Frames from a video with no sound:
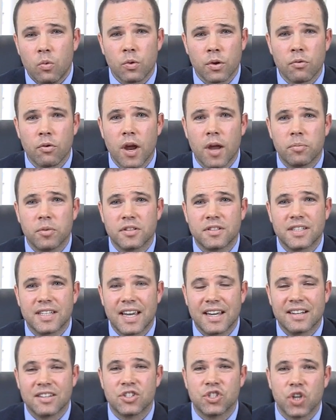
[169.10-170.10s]
We were able to
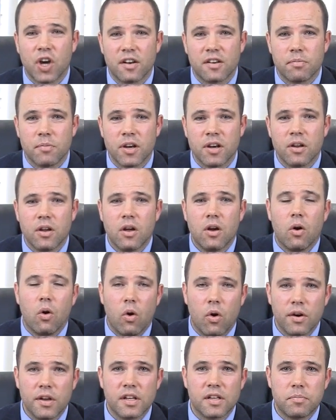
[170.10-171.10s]
get a judgment
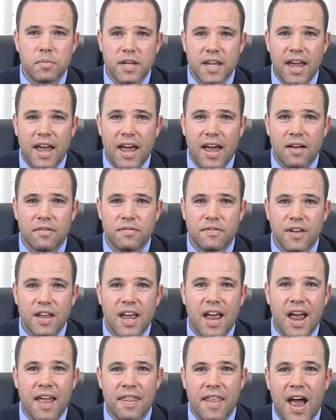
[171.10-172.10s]
on his behalf,
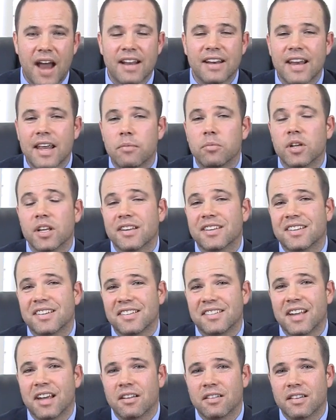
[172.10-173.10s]
and that enabled us to
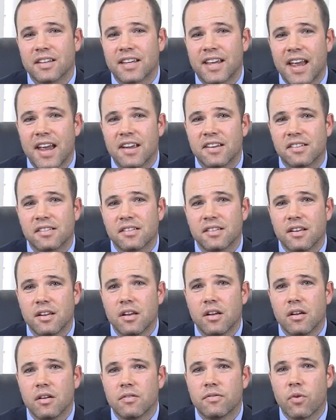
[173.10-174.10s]
settle the case
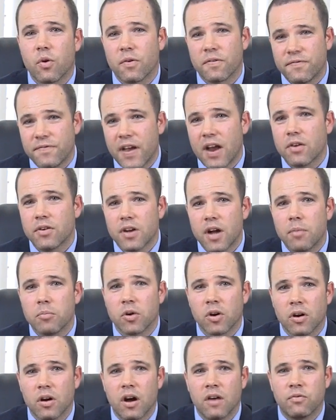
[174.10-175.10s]
for a fair
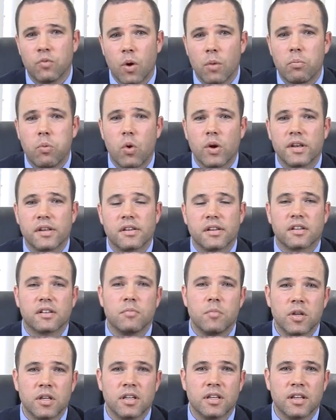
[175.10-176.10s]
number of
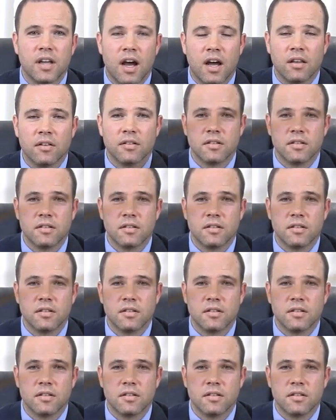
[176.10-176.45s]
$1.6 million.